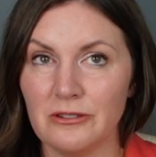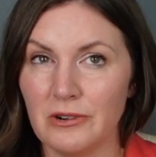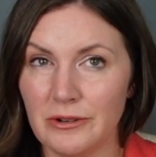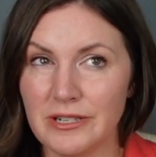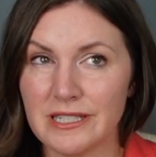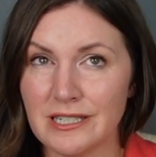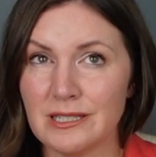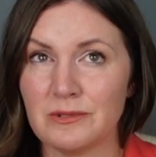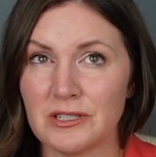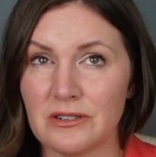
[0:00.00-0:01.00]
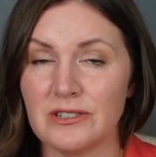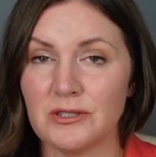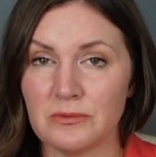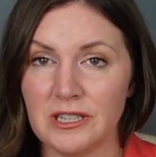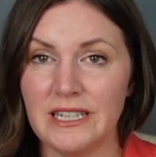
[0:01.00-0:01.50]
the Runway's customer
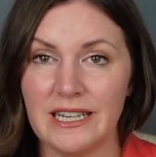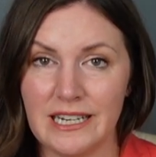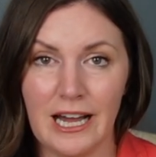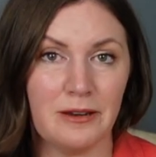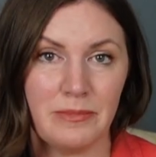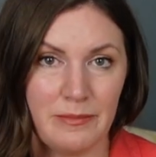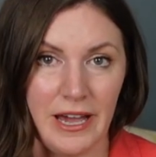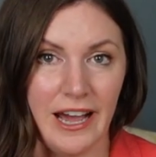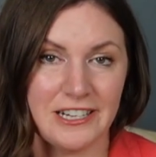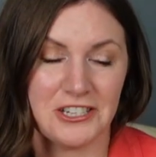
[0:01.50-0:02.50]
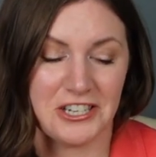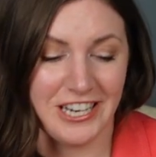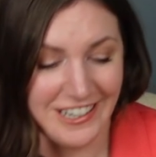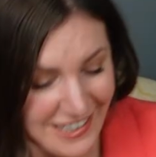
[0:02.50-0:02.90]
service really cannot be matched.